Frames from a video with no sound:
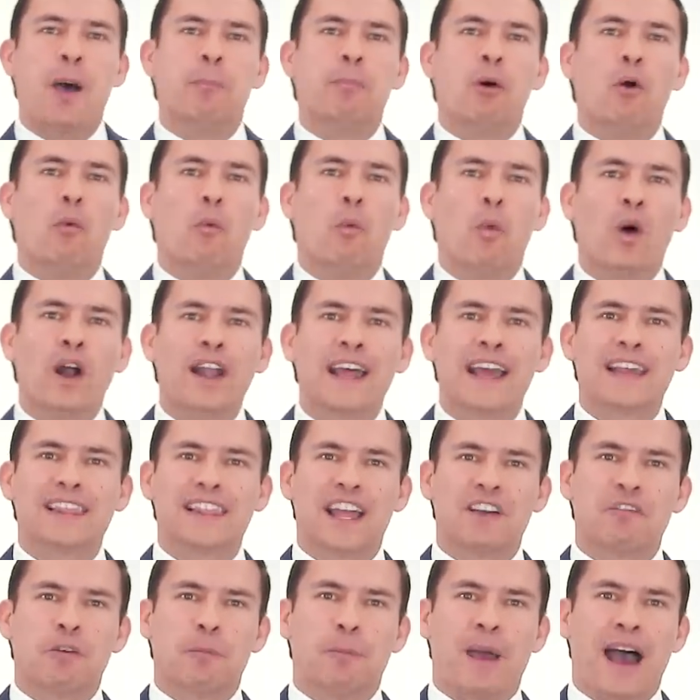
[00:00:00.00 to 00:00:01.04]
But what I
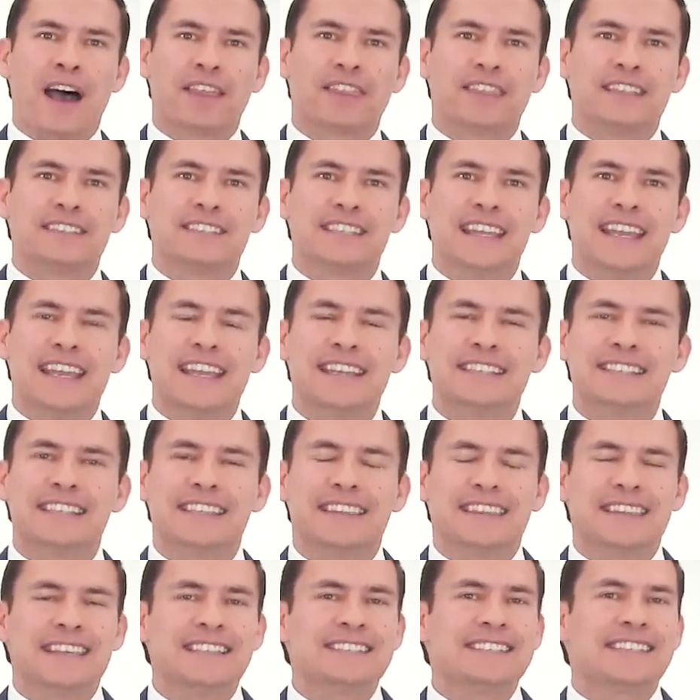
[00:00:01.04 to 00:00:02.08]
love about this is
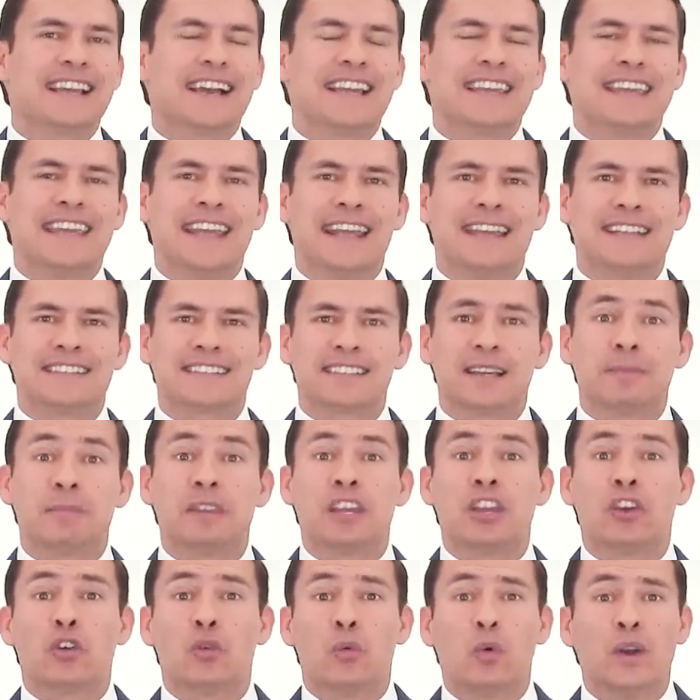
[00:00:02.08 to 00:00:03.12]
that this, again, is
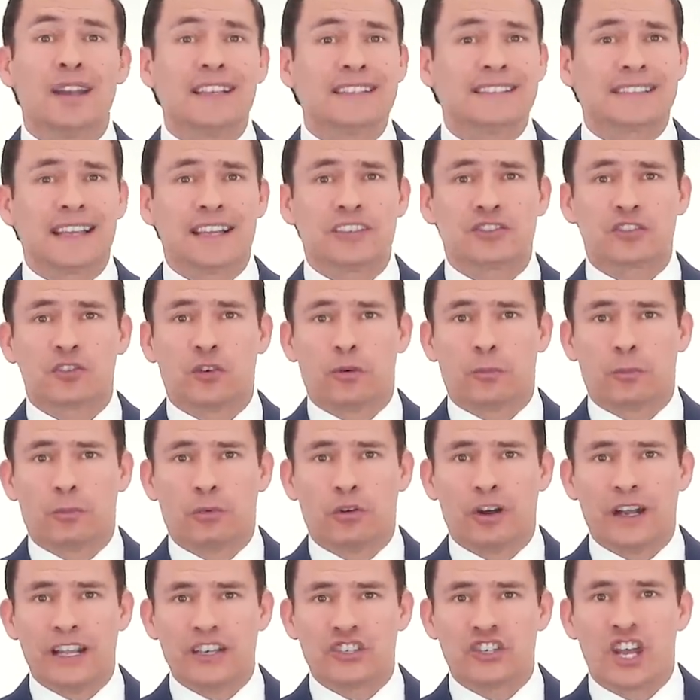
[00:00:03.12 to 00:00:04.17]
something quintessential
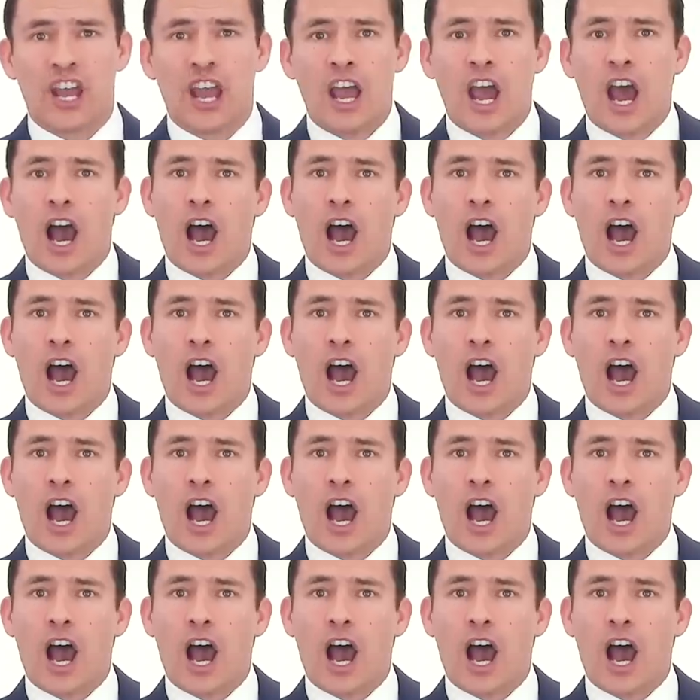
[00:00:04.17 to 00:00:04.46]
British.